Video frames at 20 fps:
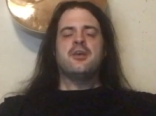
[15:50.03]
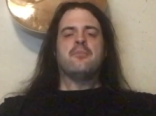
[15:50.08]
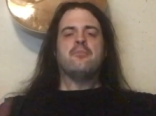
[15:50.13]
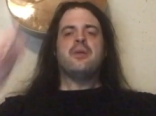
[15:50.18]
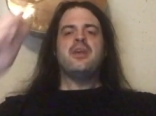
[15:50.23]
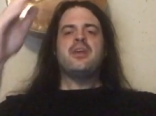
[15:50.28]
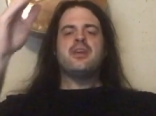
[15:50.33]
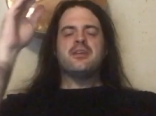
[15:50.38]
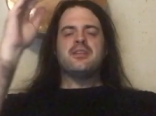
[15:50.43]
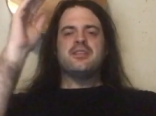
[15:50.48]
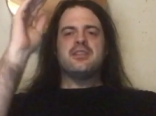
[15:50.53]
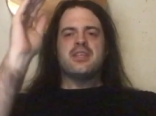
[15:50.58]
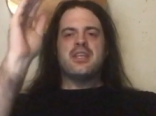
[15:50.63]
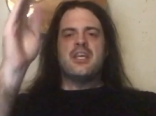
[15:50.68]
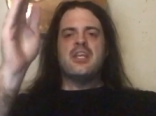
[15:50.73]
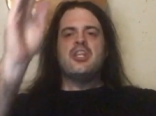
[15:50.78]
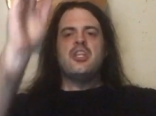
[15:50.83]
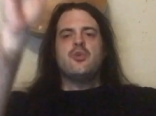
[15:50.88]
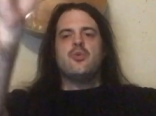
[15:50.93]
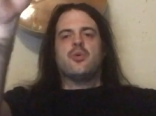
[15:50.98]
Be
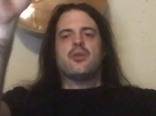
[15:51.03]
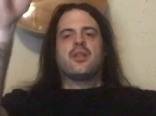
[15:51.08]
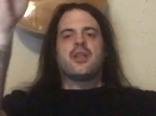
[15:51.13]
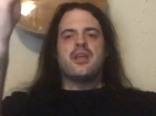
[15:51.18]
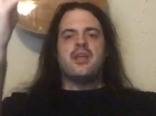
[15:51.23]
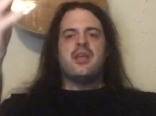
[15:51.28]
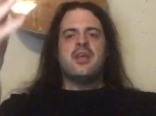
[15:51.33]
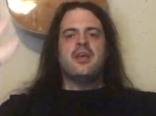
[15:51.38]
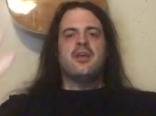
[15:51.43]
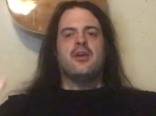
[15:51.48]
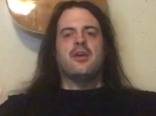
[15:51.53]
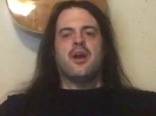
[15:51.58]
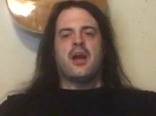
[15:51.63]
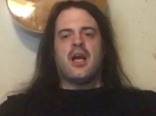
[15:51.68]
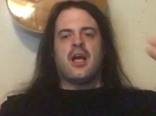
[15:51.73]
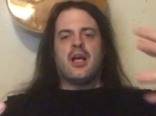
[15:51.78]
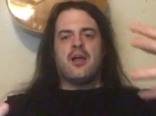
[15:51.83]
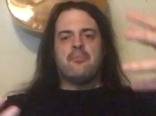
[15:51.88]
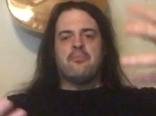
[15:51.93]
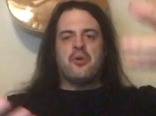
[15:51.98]
continually
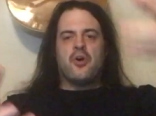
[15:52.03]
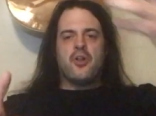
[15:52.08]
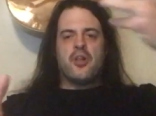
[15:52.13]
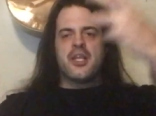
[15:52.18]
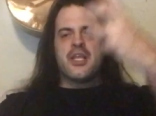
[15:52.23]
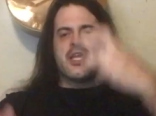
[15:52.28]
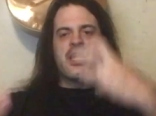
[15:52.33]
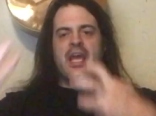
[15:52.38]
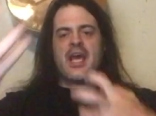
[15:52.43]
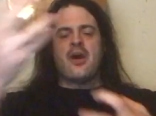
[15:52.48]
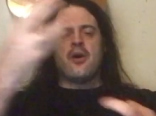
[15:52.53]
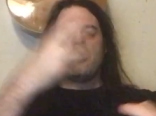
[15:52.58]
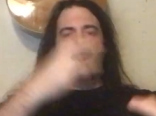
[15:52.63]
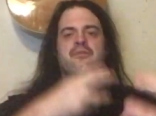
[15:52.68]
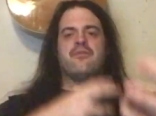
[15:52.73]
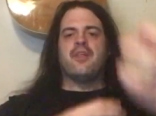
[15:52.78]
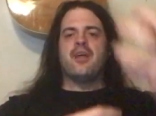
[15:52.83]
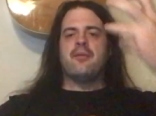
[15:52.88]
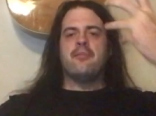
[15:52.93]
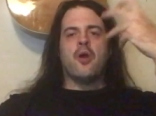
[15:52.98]
uh, pulling out
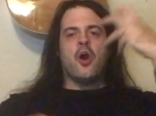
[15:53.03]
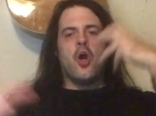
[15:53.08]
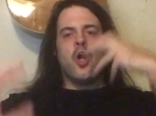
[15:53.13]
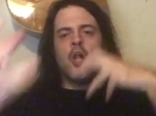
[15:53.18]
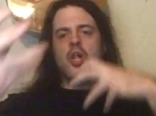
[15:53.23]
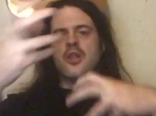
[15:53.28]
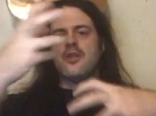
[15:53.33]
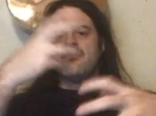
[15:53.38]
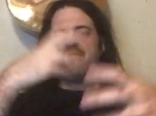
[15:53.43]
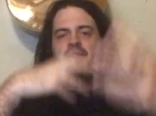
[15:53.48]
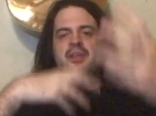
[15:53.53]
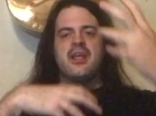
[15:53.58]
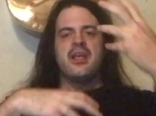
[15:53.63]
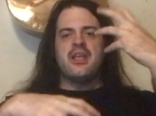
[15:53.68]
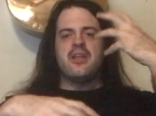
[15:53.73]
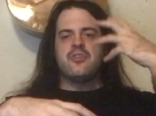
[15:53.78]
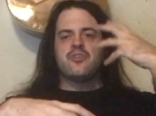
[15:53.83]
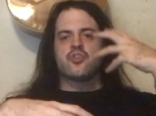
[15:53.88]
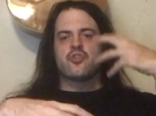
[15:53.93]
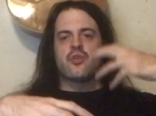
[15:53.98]
of them all of
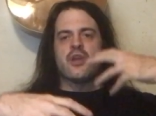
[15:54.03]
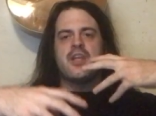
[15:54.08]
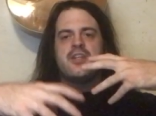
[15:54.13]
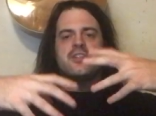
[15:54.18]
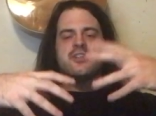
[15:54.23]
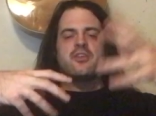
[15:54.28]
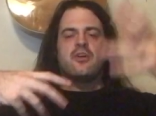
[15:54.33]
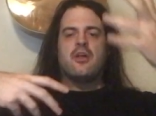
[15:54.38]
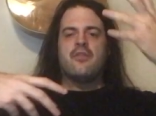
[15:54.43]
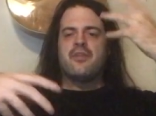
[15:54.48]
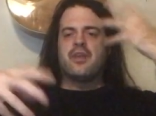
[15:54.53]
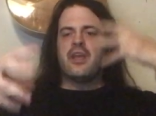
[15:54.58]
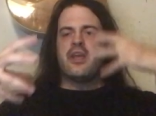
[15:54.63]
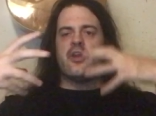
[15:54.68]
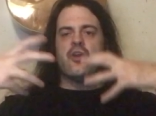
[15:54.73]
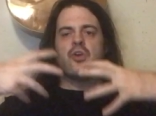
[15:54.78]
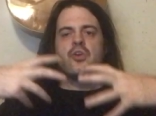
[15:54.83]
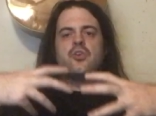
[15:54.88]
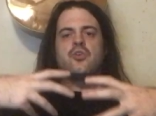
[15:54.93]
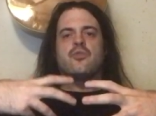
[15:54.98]
the traits and all the
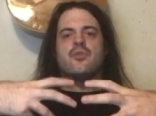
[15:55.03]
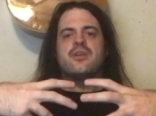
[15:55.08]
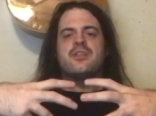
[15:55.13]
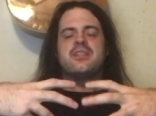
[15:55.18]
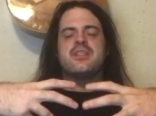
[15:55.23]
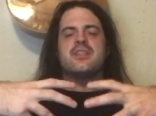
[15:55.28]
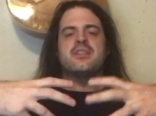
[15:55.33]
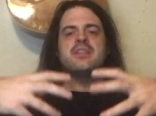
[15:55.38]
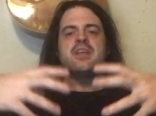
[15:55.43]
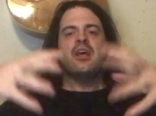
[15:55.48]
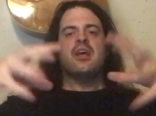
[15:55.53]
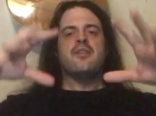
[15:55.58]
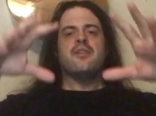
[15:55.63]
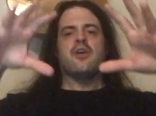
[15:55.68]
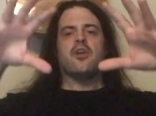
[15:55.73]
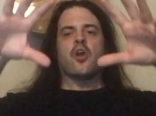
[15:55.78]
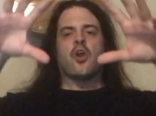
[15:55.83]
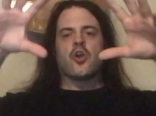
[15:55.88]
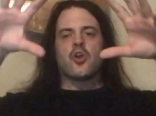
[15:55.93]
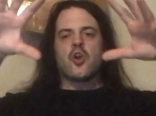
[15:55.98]
characteristics
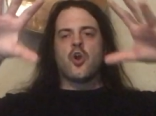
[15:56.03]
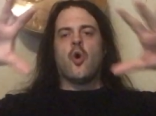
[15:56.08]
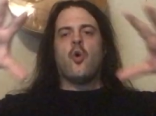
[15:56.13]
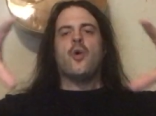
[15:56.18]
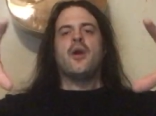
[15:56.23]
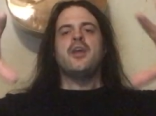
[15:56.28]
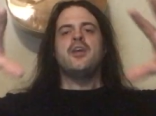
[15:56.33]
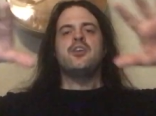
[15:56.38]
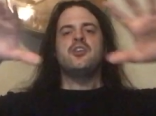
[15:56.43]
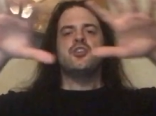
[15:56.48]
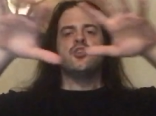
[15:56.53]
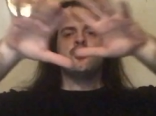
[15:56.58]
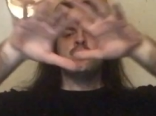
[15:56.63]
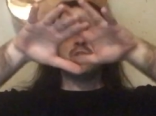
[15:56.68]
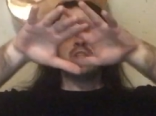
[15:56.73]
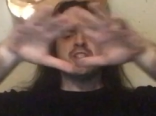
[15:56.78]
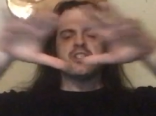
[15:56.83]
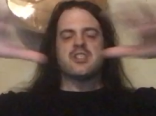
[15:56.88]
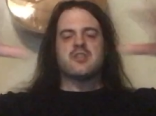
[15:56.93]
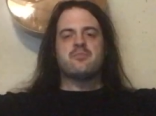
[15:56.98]
that are going to
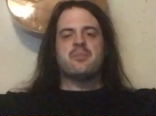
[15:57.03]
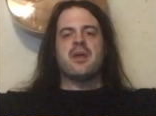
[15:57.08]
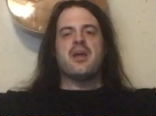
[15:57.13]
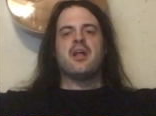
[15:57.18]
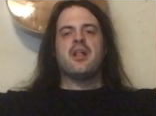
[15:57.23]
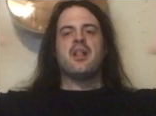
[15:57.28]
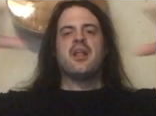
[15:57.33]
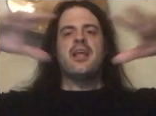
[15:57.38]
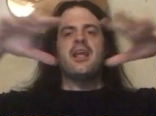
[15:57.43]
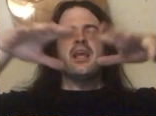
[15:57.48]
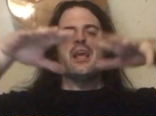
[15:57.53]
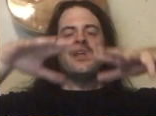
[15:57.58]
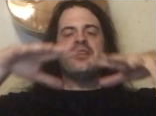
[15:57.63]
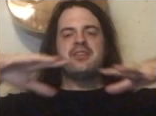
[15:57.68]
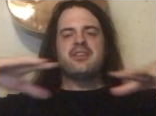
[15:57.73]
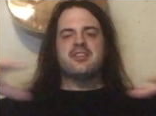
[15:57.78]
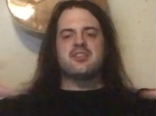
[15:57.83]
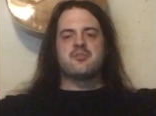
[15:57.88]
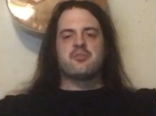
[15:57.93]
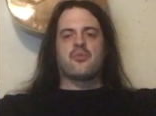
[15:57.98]
dispel and
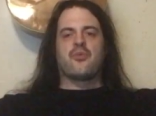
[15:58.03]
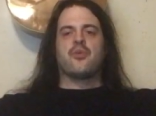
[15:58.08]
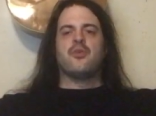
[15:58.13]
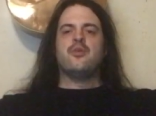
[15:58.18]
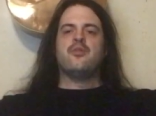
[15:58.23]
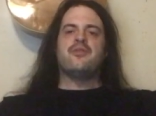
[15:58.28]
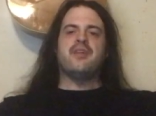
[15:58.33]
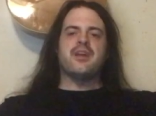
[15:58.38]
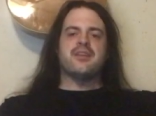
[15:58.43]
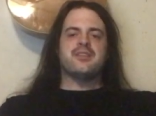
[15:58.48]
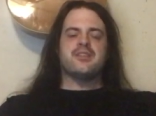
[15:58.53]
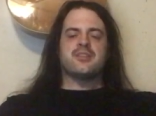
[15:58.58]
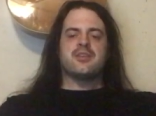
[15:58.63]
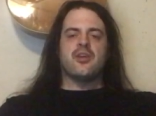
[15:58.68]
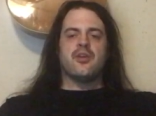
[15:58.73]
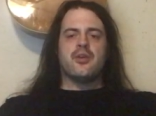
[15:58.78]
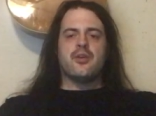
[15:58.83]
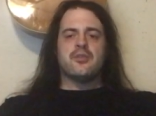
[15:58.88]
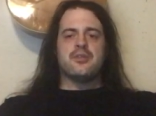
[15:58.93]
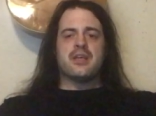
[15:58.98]
disprove that
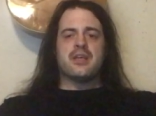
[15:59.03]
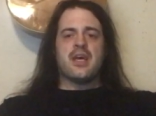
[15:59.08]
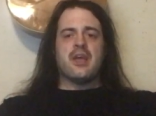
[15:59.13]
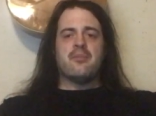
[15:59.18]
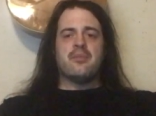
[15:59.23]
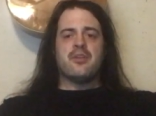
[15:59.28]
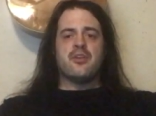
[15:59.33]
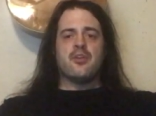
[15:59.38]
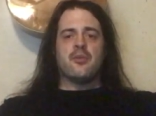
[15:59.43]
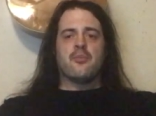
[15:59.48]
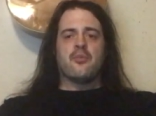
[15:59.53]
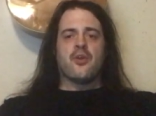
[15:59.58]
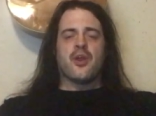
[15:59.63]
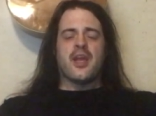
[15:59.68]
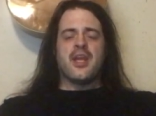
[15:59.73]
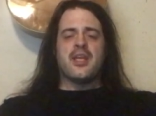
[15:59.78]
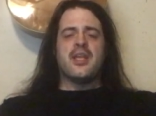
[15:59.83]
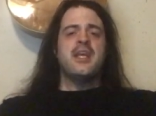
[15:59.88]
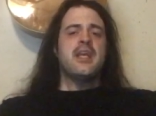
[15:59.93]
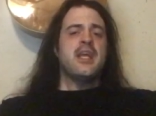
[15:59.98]
stereotype in your brain.